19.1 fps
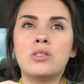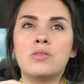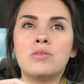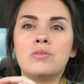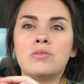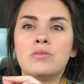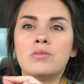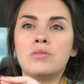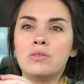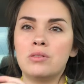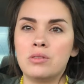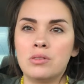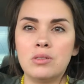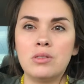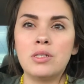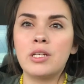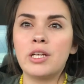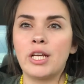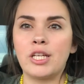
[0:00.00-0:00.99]
to,
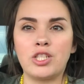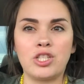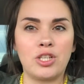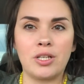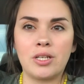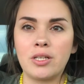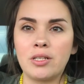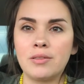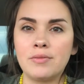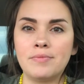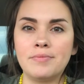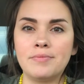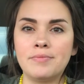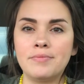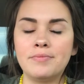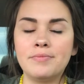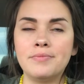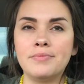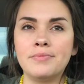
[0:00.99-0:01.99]
he cheated.
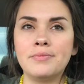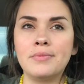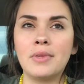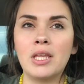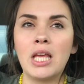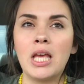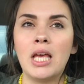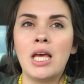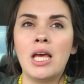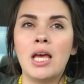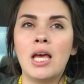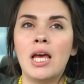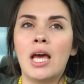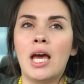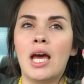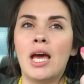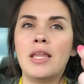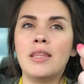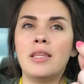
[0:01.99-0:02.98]

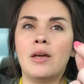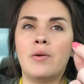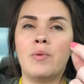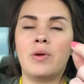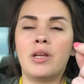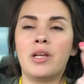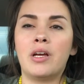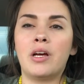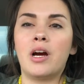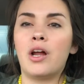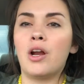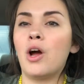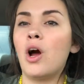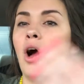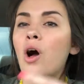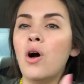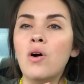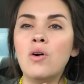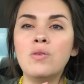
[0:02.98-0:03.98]
And then when he got
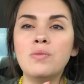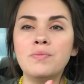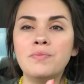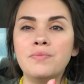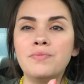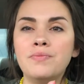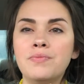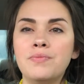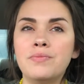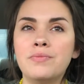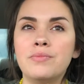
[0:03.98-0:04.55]
home,